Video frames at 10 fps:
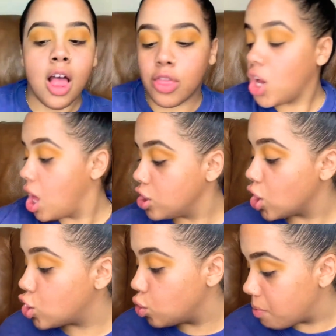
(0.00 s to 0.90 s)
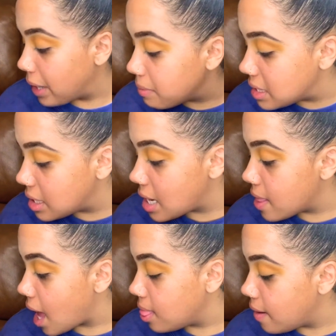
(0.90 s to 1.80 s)
The colors are super pigmented and
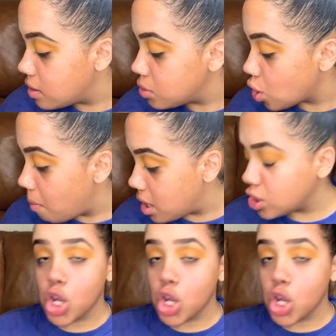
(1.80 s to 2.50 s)
I love them so much.